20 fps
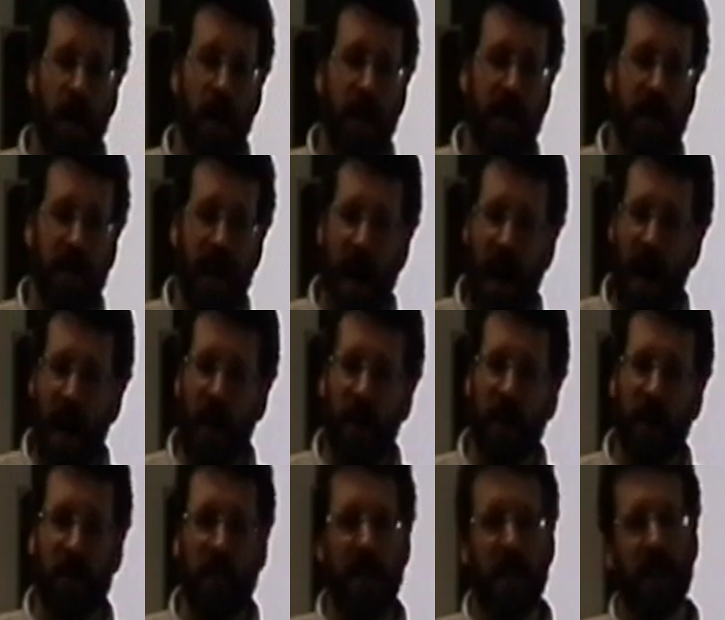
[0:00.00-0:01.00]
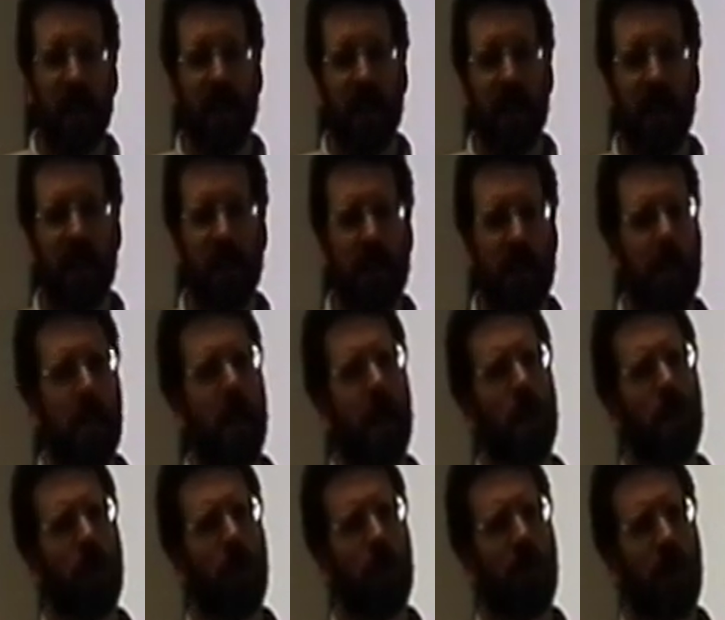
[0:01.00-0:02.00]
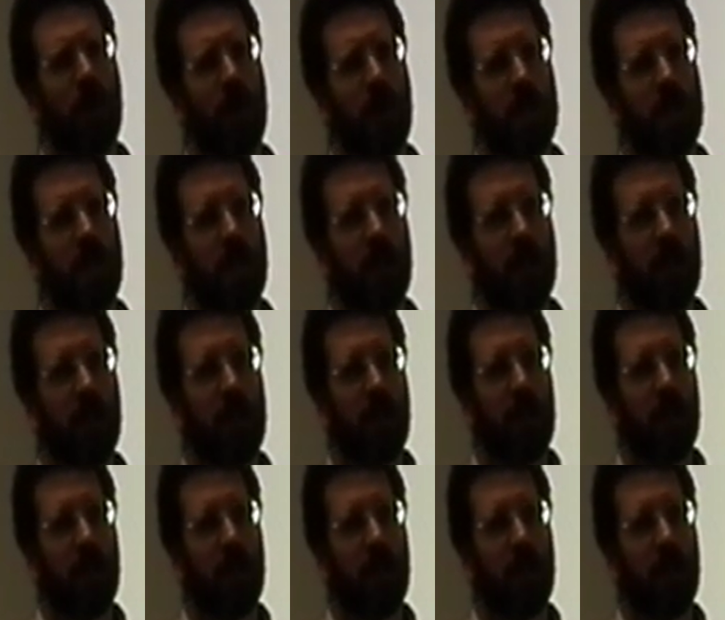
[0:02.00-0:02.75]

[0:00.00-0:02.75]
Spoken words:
Now I'm thinking I better do a project.